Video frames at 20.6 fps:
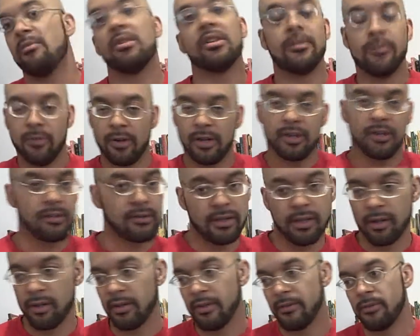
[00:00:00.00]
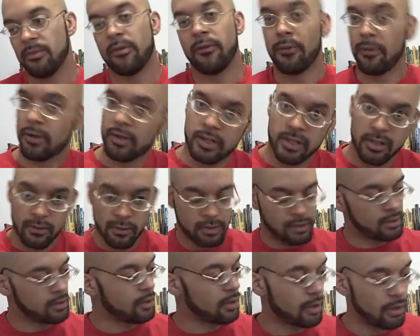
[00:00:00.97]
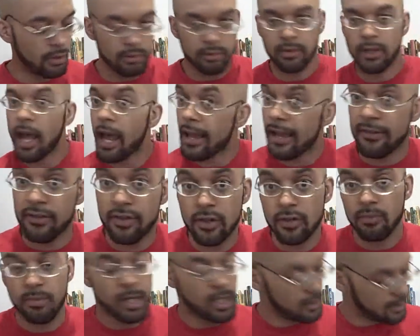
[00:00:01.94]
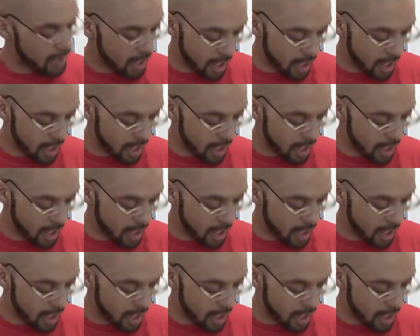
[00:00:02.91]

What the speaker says: but where, you know, even before she was, you know, I guess she's big